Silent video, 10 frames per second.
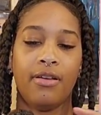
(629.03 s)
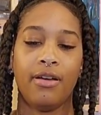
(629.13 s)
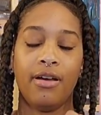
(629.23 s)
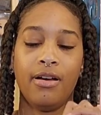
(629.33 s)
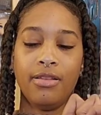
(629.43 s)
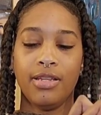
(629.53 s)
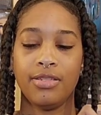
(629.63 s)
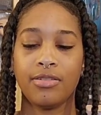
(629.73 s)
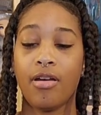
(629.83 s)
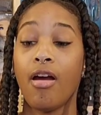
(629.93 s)
Oh,
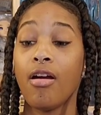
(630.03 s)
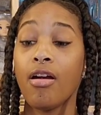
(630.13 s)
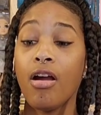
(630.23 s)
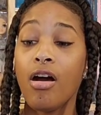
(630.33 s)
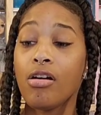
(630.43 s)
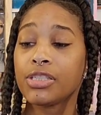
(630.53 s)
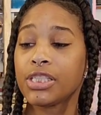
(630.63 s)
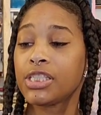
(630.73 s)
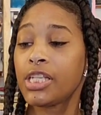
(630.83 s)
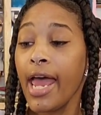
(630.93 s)
these curls,
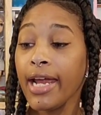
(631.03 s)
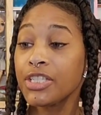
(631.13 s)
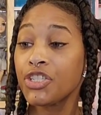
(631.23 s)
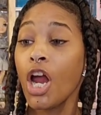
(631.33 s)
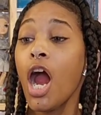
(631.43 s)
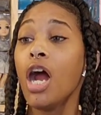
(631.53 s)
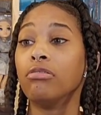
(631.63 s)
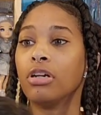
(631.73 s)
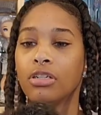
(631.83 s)
this texture.